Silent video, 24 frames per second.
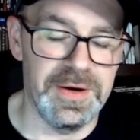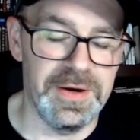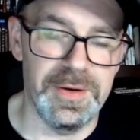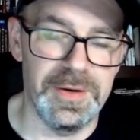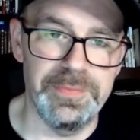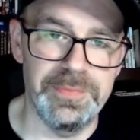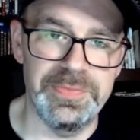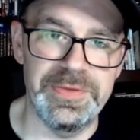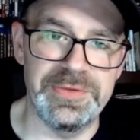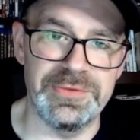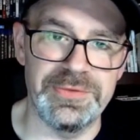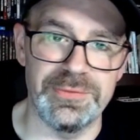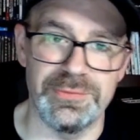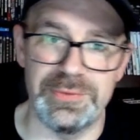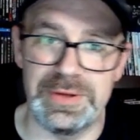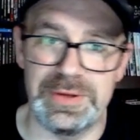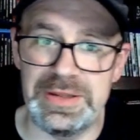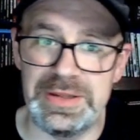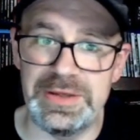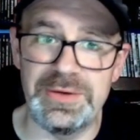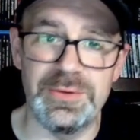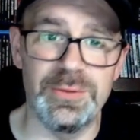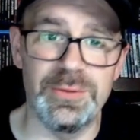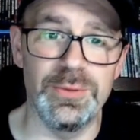There's a
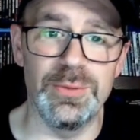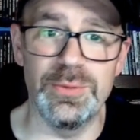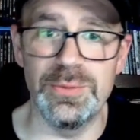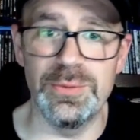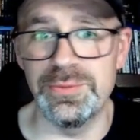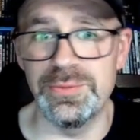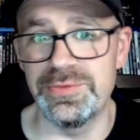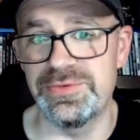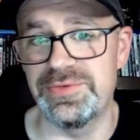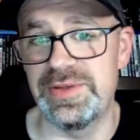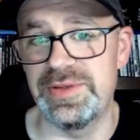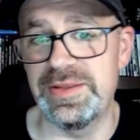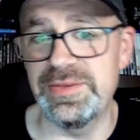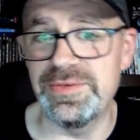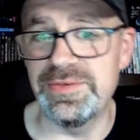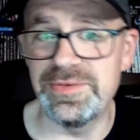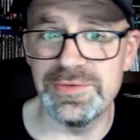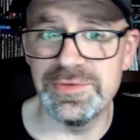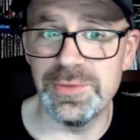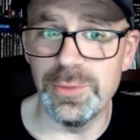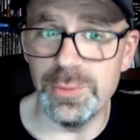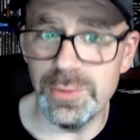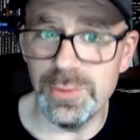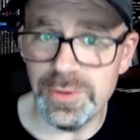really cool synth
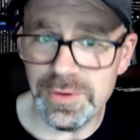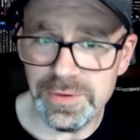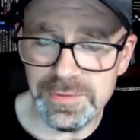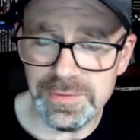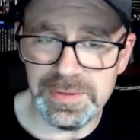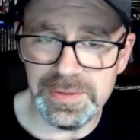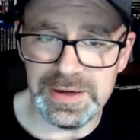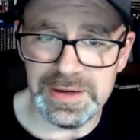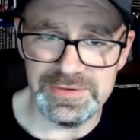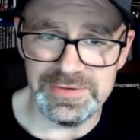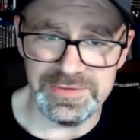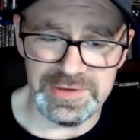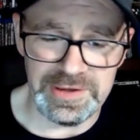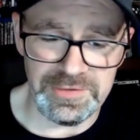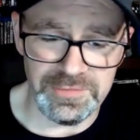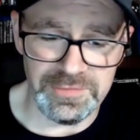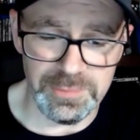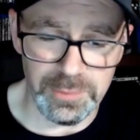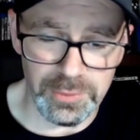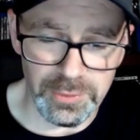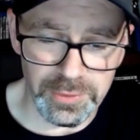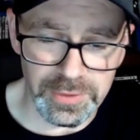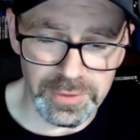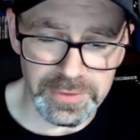score by Steve
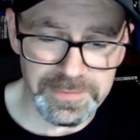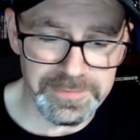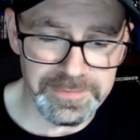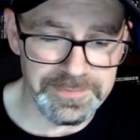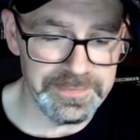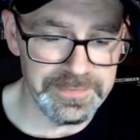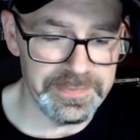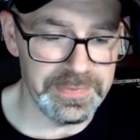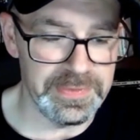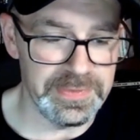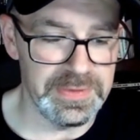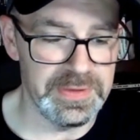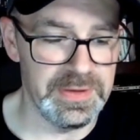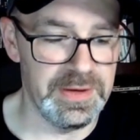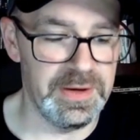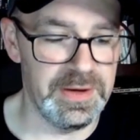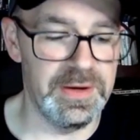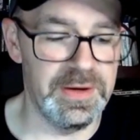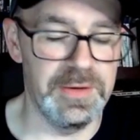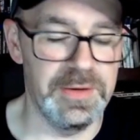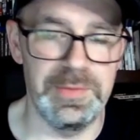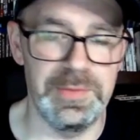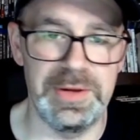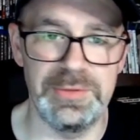Moore,
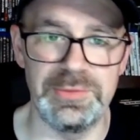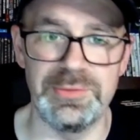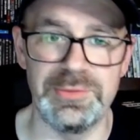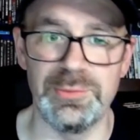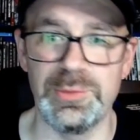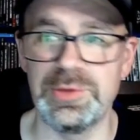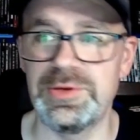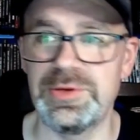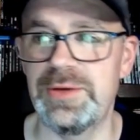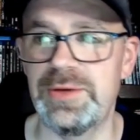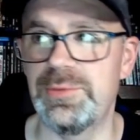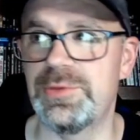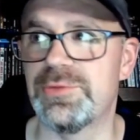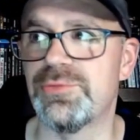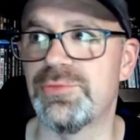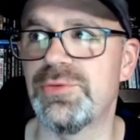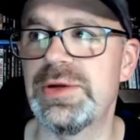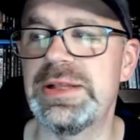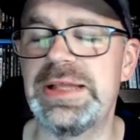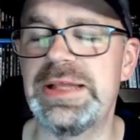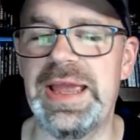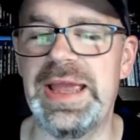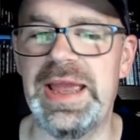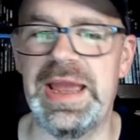which
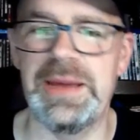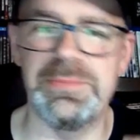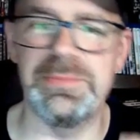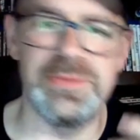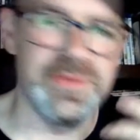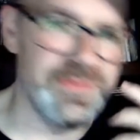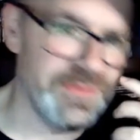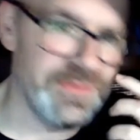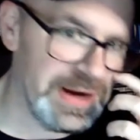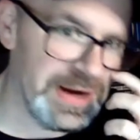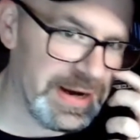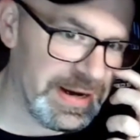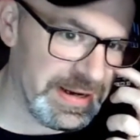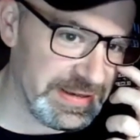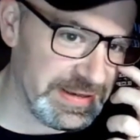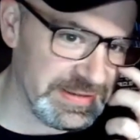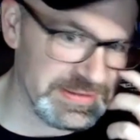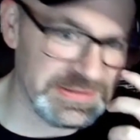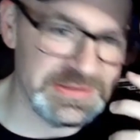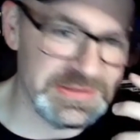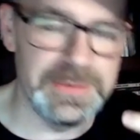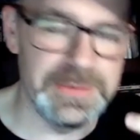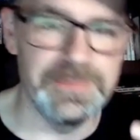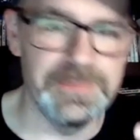really amplifies